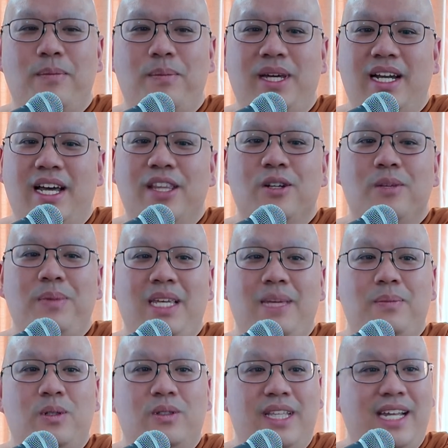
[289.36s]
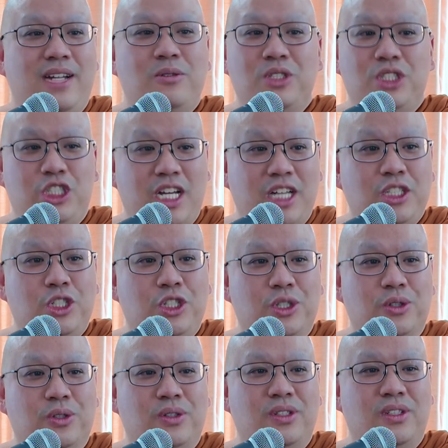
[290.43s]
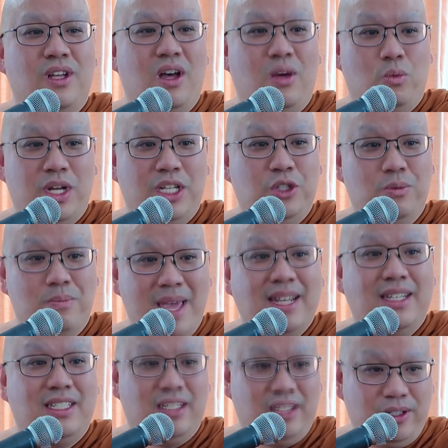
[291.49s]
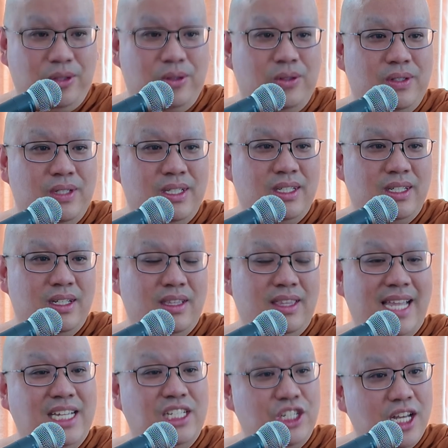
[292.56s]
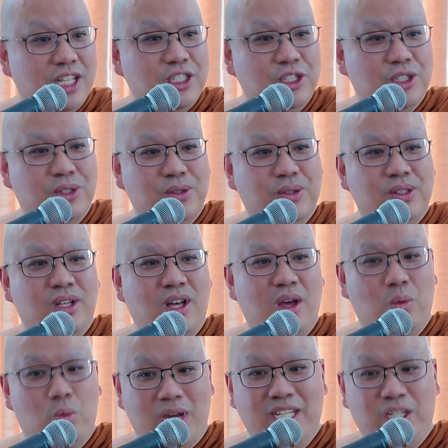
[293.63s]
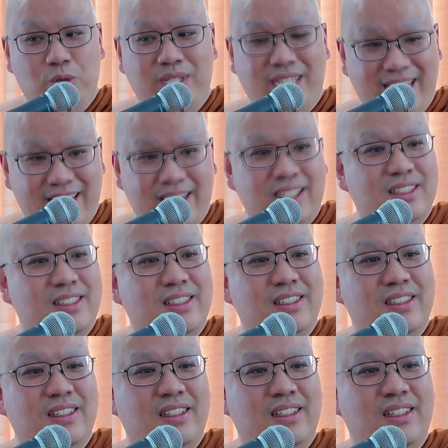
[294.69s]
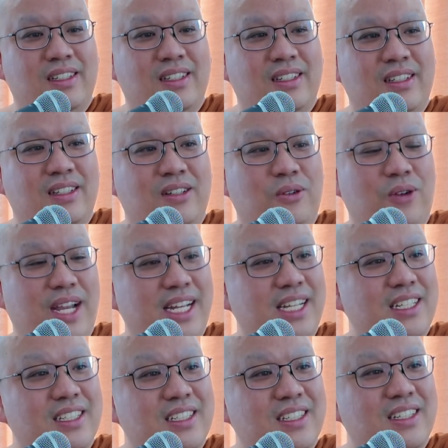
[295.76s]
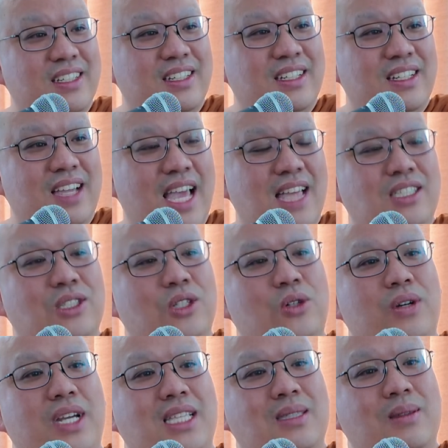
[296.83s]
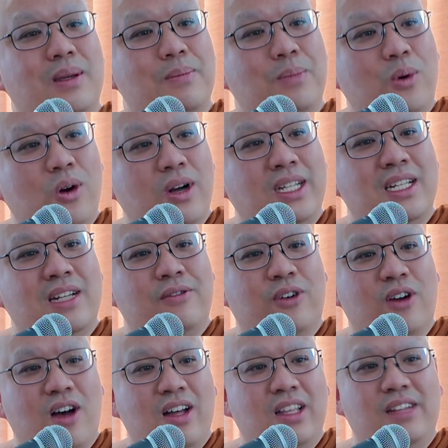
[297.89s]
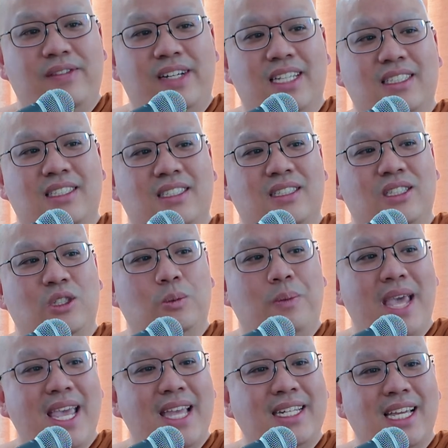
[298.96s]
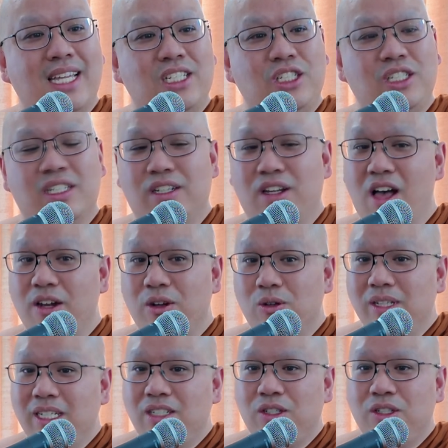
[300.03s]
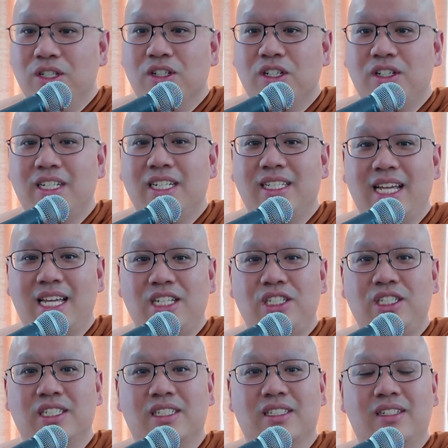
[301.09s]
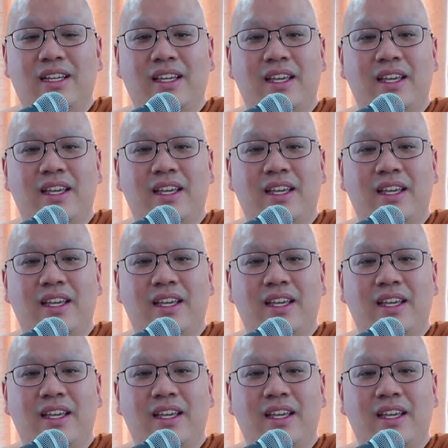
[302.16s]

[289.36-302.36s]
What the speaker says: But other people, they don't judge you on what you meant to do. They judge you on what you did, right? And so it's important for all of us to pay attention not only to your good intention,